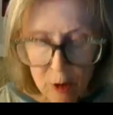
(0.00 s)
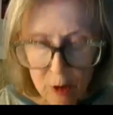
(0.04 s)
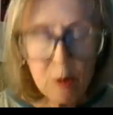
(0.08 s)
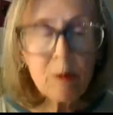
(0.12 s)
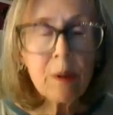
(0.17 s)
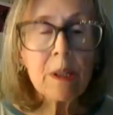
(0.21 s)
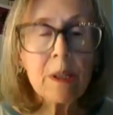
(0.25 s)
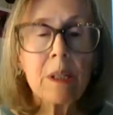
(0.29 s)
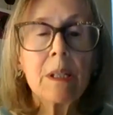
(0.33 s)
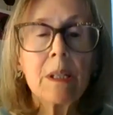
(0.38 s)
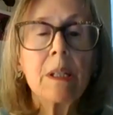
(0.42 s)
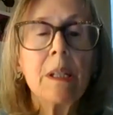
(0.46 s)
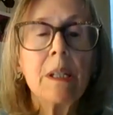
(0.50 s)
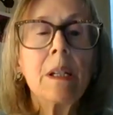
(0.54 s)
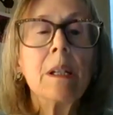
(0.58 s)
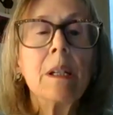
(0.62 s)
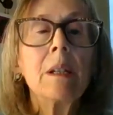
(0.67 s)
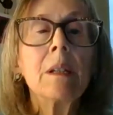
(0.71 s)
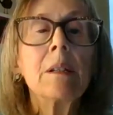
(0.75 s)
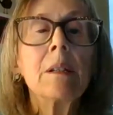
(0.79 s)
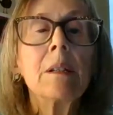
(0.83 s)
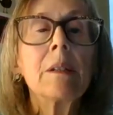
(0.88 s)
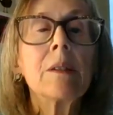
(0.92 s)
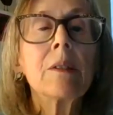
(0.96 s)
to his
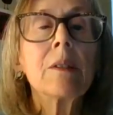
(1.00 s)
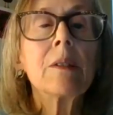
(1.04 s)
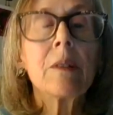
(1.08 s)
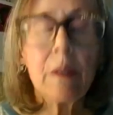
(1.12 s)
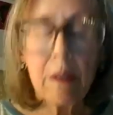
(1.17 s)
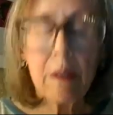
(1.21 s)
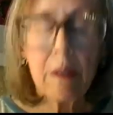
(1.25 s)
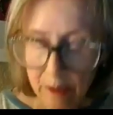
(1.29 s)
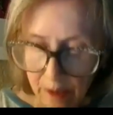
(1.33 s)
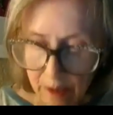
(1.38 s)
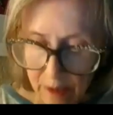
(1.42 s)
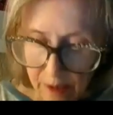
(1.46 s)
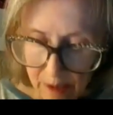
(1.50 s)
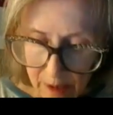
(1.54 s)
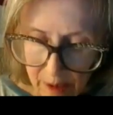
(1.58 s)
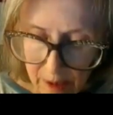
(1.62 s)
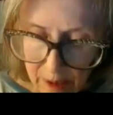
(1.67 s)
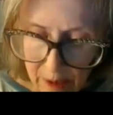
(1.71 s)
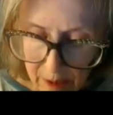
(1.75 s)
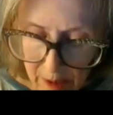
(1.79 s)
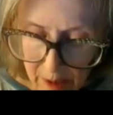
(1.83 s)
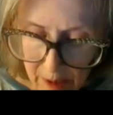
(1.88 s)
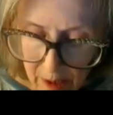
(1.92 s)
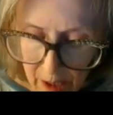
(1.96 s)
needs.
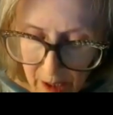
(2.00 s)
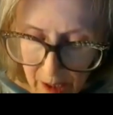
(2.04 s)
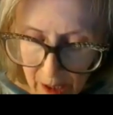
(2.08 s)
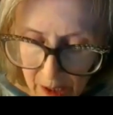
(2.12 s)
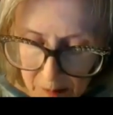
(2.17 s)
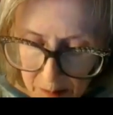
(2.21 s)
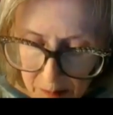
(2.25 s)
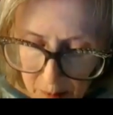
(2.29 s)
I